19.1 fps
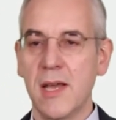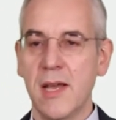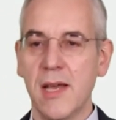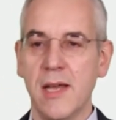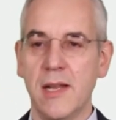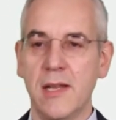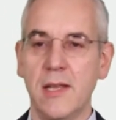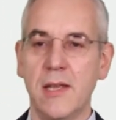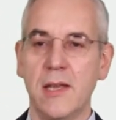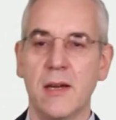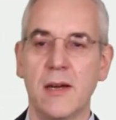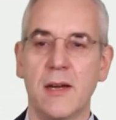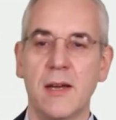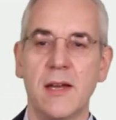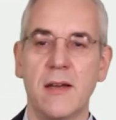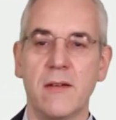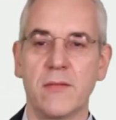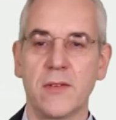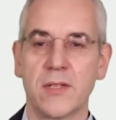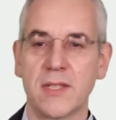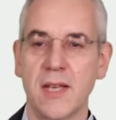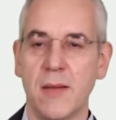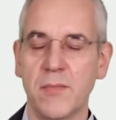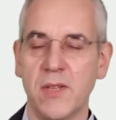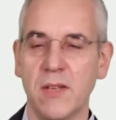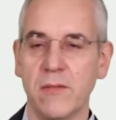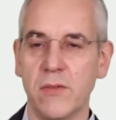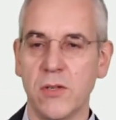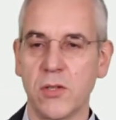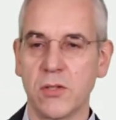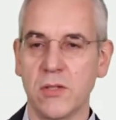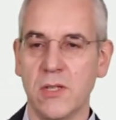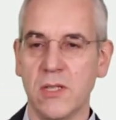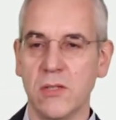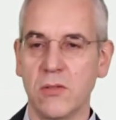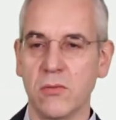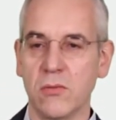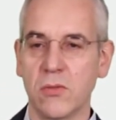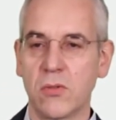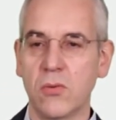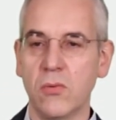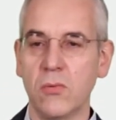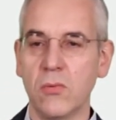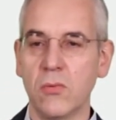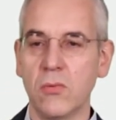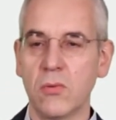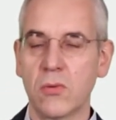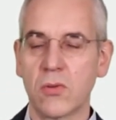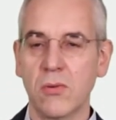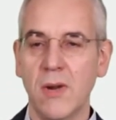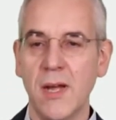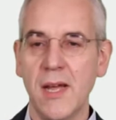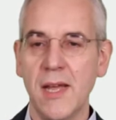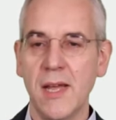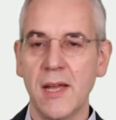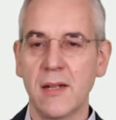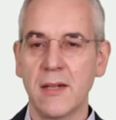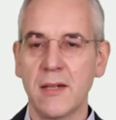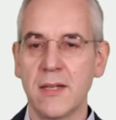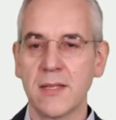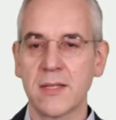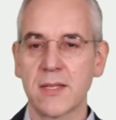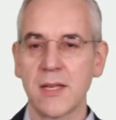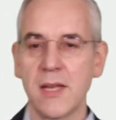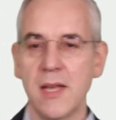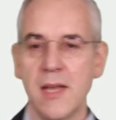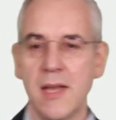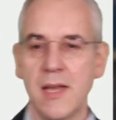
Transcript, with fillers: And here I have a subdivision into two triangles.